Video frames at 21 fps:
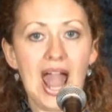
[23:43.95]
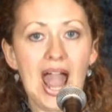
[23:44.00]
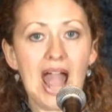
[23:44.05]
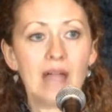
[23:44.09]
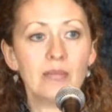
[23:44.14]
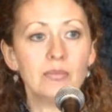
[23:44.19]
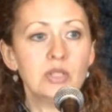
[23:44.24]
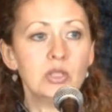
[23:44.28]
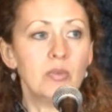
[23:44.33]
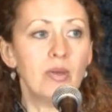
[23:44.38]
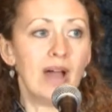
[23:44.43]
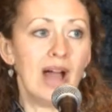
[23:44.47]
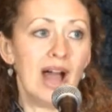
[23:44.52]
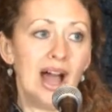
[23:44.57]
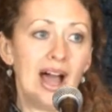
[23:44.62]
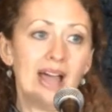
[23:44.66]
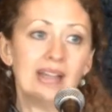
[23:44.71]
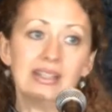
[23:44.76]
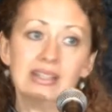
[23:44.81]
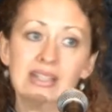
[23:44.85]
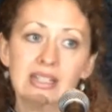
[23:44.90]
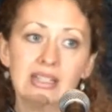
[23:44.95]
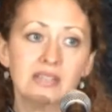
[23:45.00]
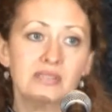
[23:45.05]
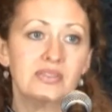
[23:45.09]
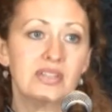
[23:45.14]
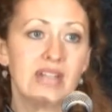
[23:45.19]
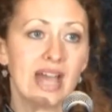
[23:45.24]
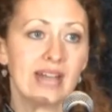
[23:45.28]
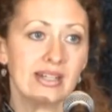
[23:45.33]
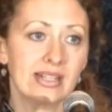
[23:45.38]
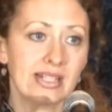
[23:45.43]
Abdu'l Baha
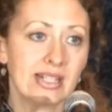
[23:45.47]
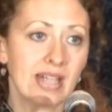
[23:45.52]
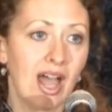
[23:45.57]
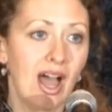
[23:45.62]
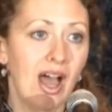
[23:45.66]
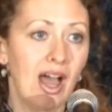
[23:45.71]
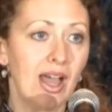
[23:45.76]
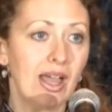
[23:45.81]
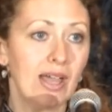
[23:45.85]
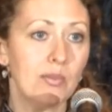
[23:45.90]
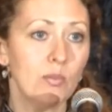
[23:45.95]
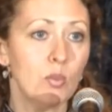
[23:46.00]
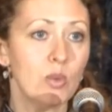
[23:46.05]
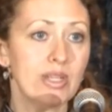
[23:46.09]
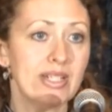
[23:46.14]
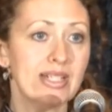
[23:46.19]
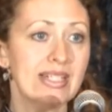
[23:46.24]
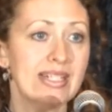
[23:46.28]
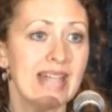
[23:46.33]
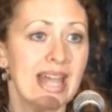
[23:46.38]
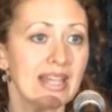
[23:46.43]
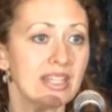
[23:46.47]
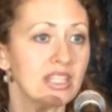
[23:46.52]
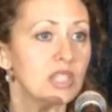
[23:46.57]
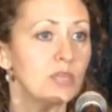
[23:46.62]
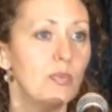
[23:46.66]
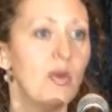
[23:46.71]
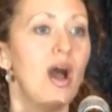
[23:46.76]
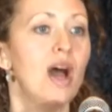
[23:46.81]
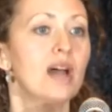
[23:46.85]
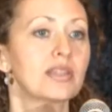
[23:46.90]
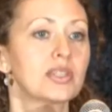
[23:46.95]
lived at a time when
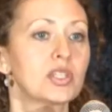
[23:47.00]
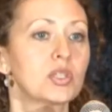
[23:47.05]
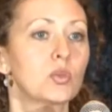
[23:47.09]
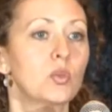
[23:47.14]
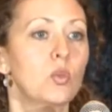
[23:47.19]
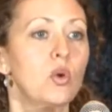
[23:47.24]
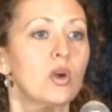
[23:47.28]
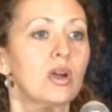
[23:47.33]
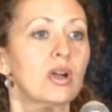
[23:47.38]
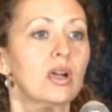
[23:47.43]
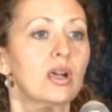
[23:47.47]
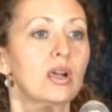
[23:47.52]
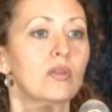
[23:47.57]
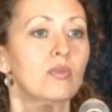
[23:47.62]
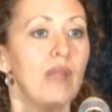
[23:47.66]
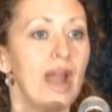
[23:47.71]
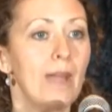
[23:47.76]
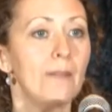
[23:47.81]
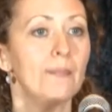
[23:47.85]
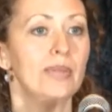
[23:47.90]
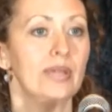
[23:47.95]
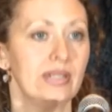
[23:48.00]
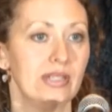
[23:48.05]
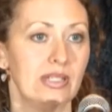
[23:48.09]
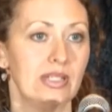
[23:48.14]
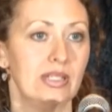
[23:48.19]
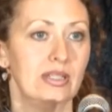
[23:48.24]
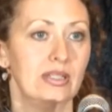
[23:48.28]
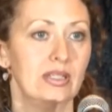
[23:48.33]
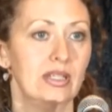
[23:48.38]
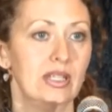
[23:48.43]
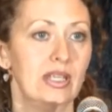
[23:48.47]
despots were
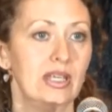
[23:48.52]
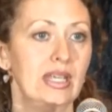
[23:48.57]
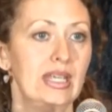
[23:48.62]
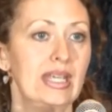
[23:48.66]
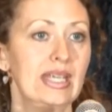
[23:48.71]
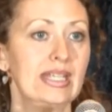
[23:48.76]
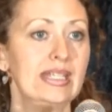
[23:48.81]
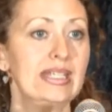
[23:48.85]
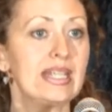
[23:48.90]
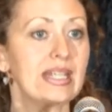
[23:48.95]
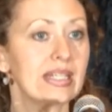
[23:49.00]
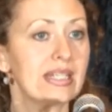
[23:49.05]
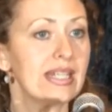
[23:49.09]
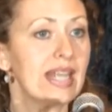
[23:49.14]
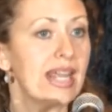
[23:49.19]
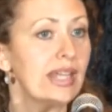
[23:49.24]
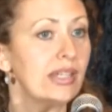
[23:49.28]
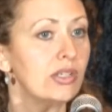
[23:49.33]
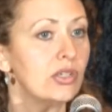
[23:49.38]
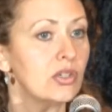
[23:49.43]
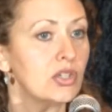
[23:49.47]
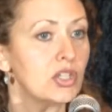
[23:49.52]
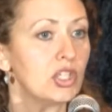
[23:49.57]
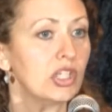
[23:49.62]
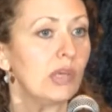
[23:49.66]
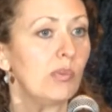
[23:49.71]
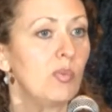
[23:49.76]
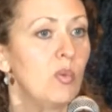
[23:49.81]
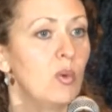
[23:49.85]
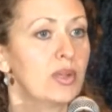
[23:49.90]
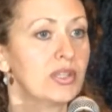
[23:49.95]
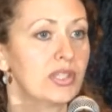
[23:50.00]
rampant,
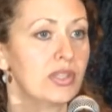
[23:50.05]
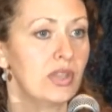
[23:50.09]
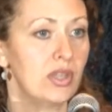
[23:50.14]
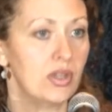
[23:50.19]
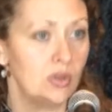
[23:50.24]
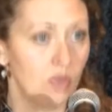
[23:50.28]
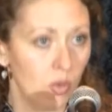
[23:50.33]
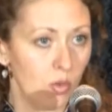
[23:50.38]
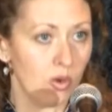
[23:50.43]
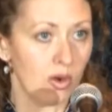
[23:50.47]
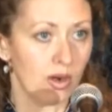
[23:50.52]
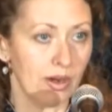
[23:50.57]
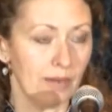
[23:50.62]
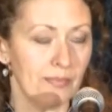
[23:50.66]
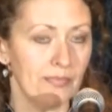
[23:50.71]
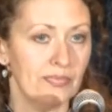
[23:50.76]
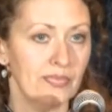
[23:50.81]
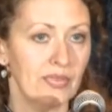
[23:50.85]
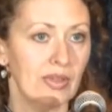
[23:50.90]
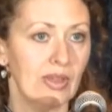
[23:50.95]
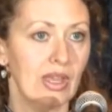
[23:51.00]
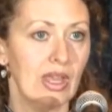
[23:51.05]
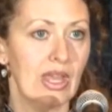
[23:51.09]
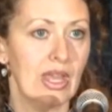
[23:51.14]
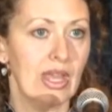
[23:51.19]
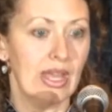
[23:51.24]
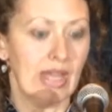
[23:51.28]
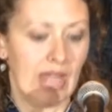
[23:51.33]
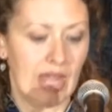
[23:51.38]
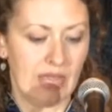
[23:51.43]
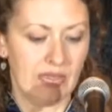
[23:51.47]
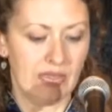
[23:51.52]
dictatorship was the norm,
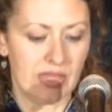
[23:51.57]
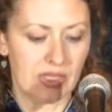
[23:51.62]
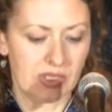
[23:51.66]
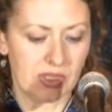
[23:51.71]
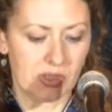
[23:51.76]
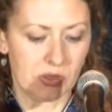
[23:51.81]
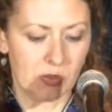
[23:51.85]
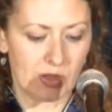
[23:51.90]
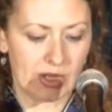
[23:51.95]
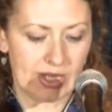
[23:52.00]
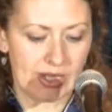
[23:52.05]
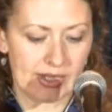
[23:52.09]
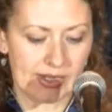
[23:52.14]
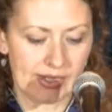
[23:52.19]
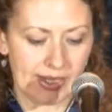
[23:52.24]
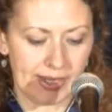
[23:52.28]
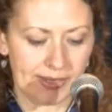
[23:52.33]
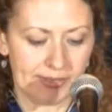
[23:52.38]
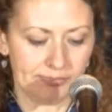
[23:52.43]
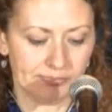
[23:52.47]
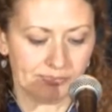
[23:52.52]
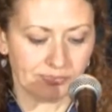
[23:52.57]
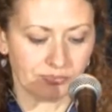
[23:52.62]
and this is what he said.